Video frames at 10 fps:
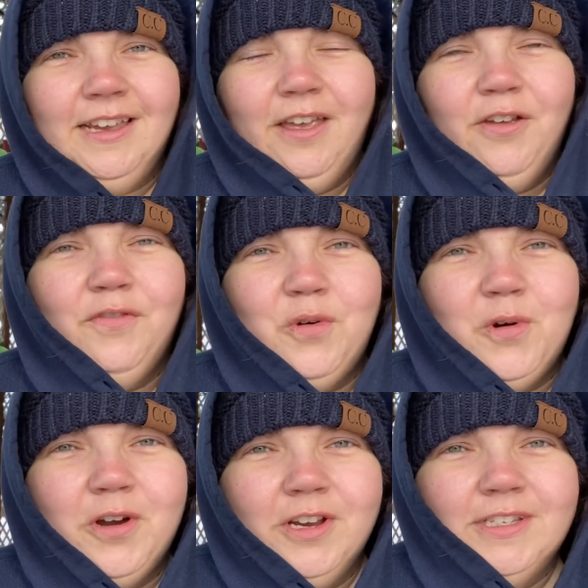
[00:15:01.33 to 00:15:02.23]

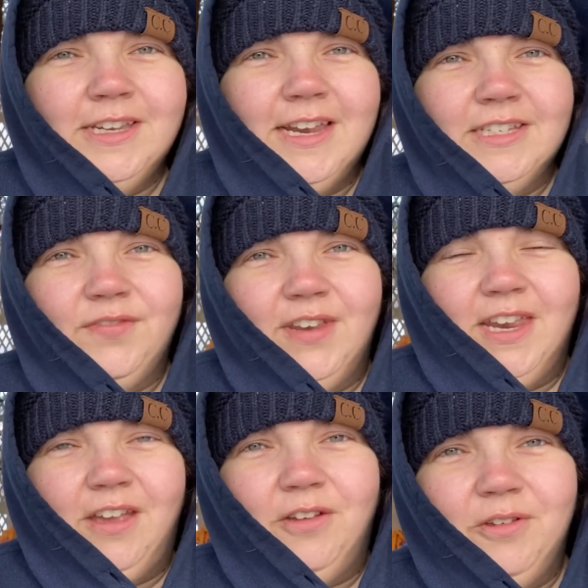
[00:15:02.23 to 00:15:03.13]
for today's
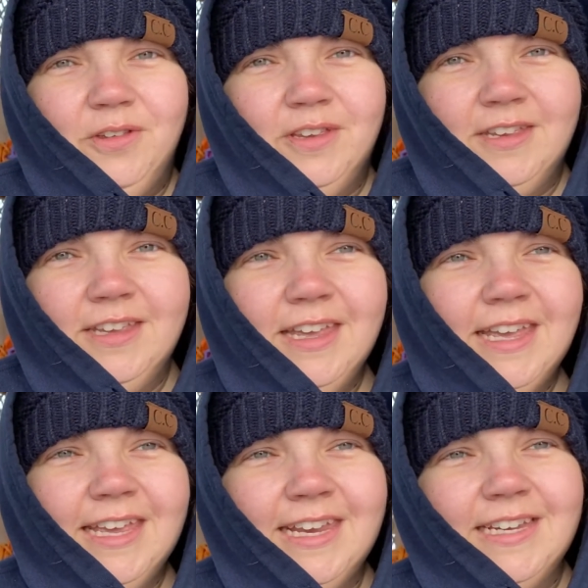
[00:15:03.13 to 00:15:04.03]
video.
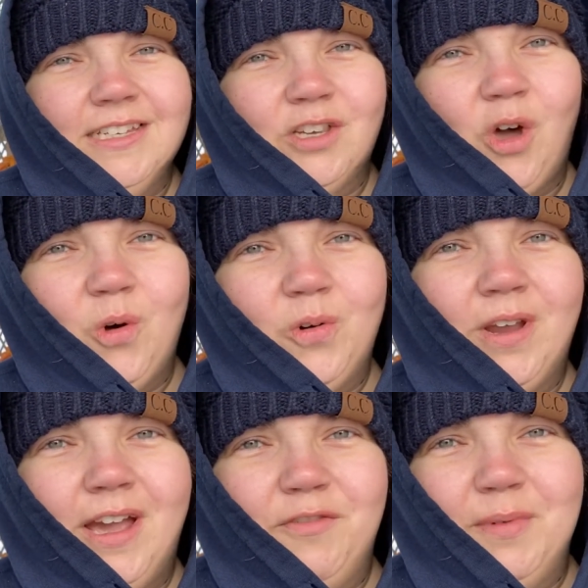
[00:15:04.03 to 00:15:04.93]
It is cold.
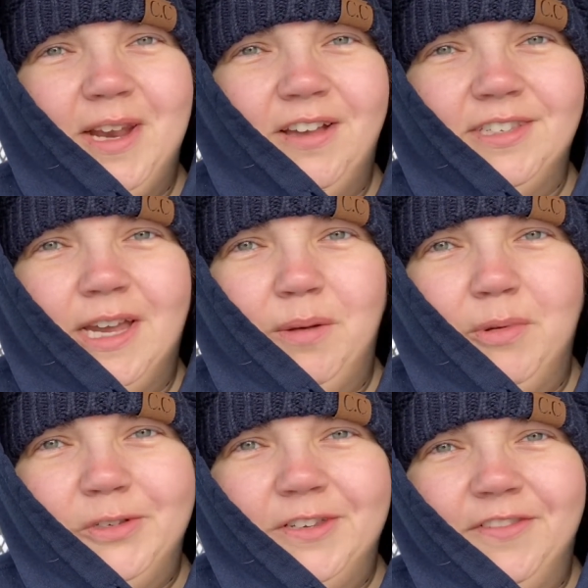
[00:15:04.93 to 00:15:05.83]
I've been outside
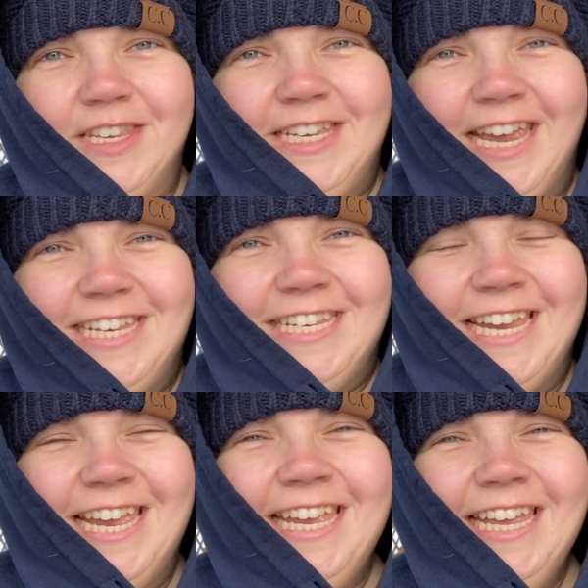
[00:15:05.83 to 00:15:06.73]
most of the day
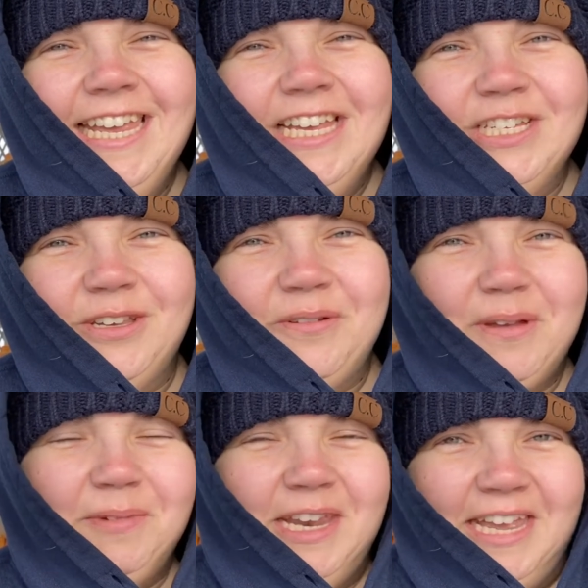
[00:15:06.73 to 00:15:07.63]
today. So I'm
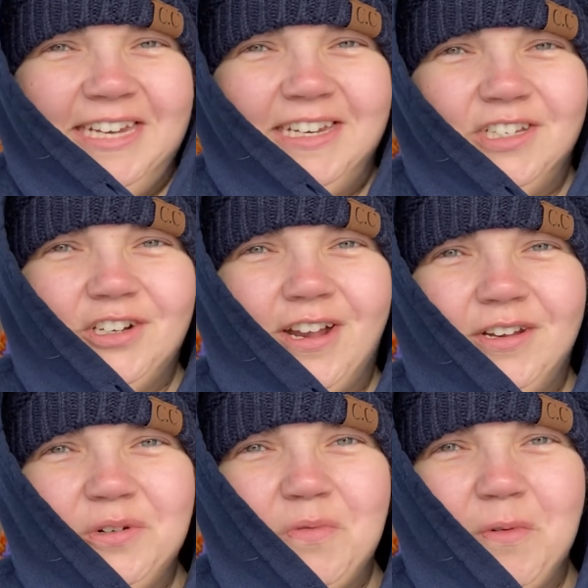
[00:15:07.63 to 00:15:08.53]
going to head in and try
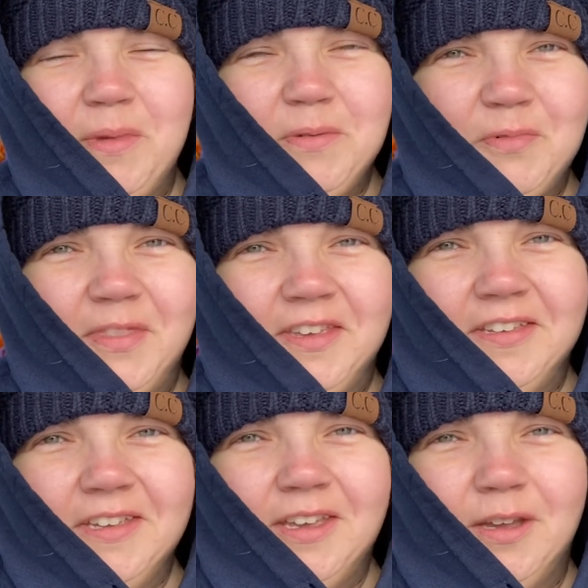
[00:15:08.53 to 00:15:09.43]
to warm up with a
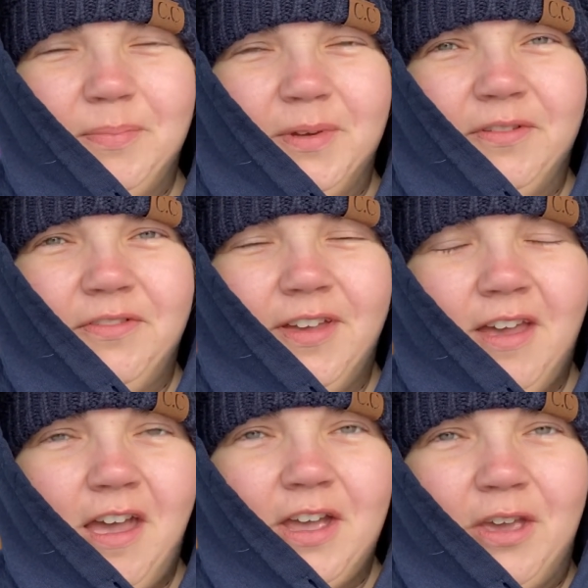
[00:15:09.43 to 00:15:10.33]
cup of
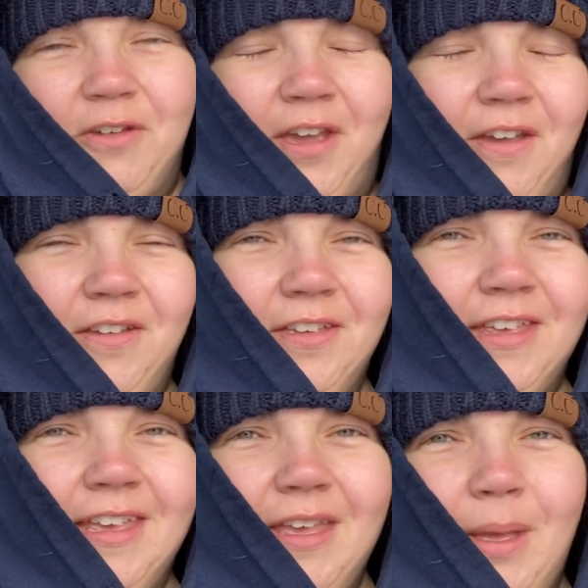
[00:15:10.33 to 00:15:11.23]
hot cocoa.
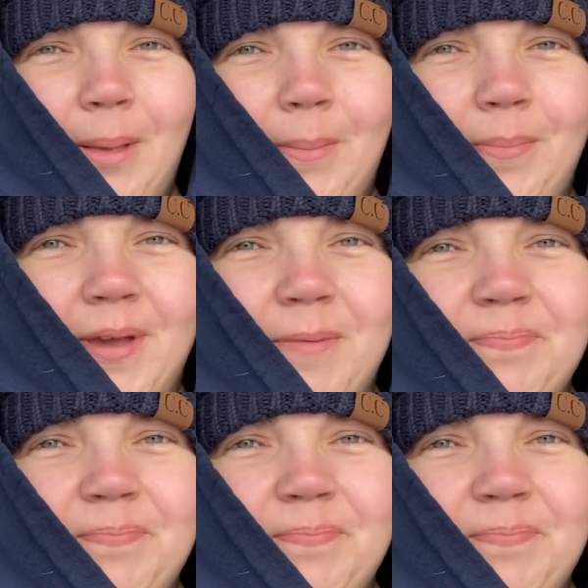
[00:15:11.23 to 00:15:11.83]
But